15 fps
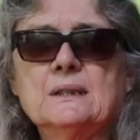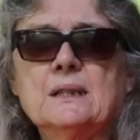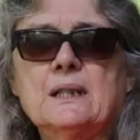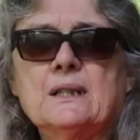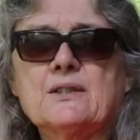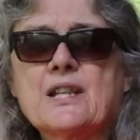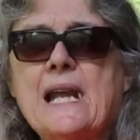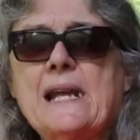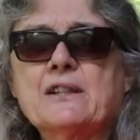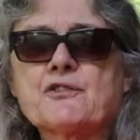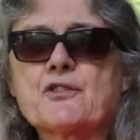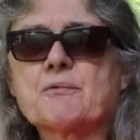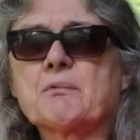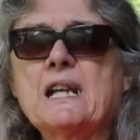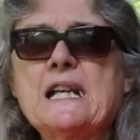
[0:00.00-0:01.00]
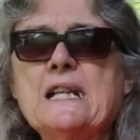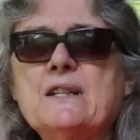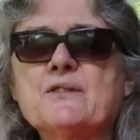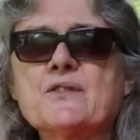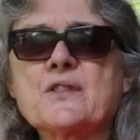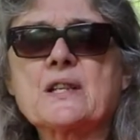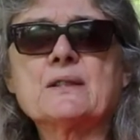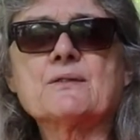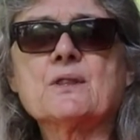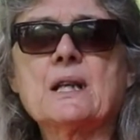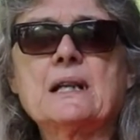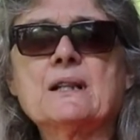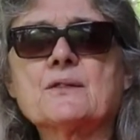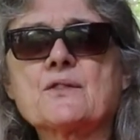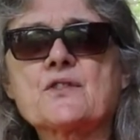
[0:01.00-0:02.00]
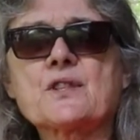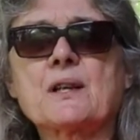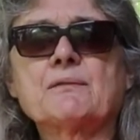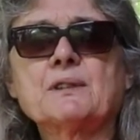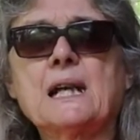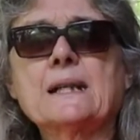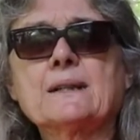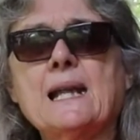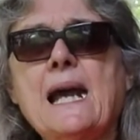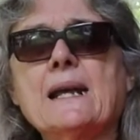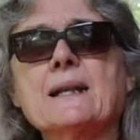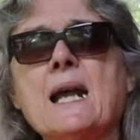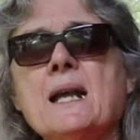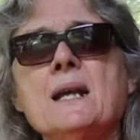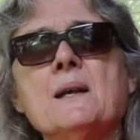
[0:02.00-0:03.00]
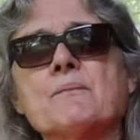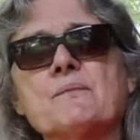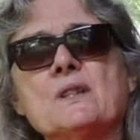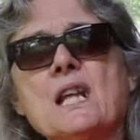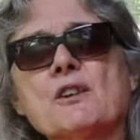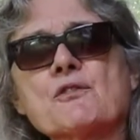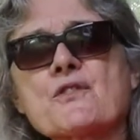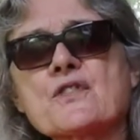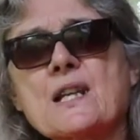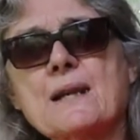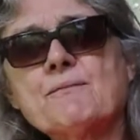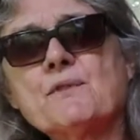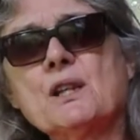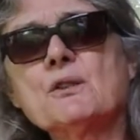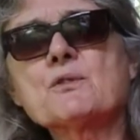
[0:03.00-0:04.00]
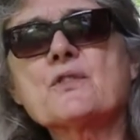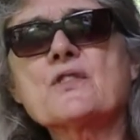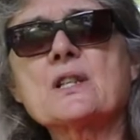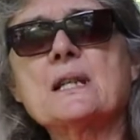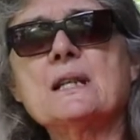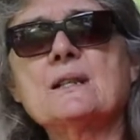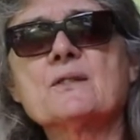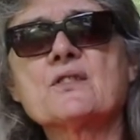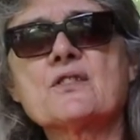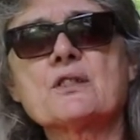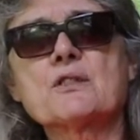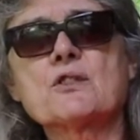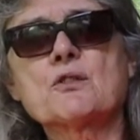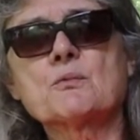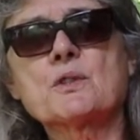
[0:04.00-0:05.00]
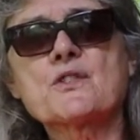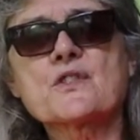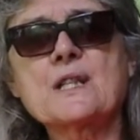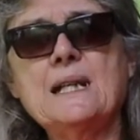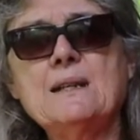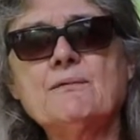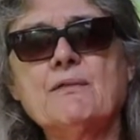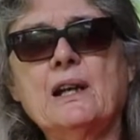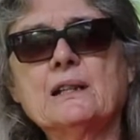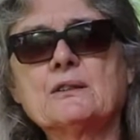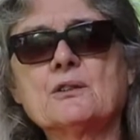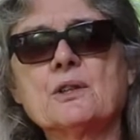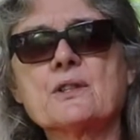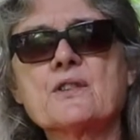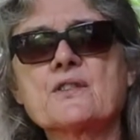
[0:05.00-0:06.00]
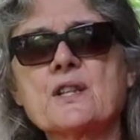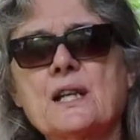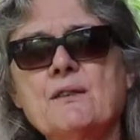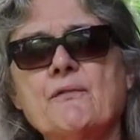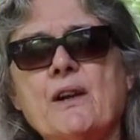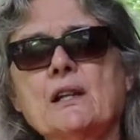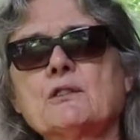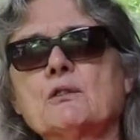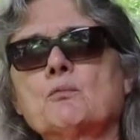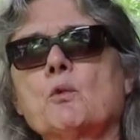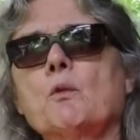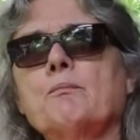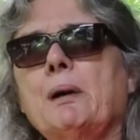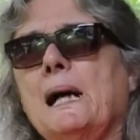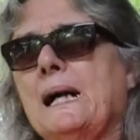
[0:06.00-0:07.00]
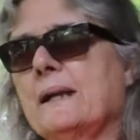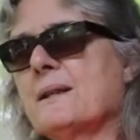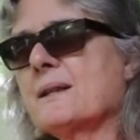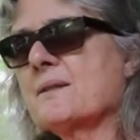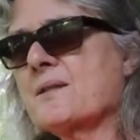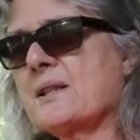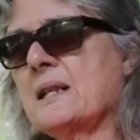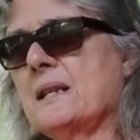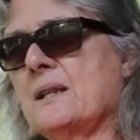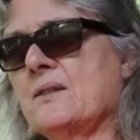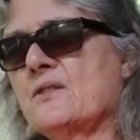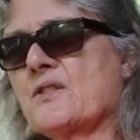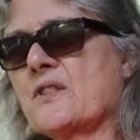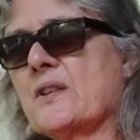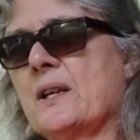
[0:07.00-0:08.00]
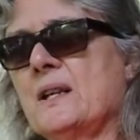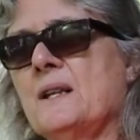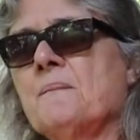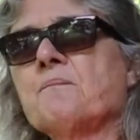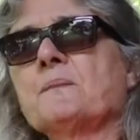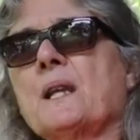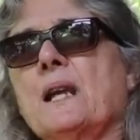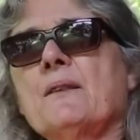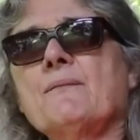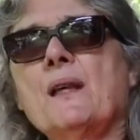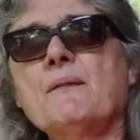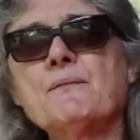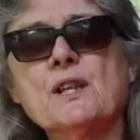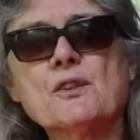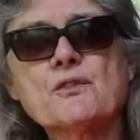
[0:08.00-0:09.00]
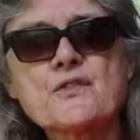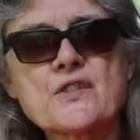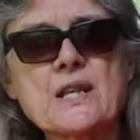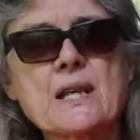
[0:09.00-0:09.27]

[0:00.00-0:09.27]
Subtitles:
and tangerines and stuff like that. And they'll send those seeds to a seed vendor. The seed vendor will buy the seeds, and then they'll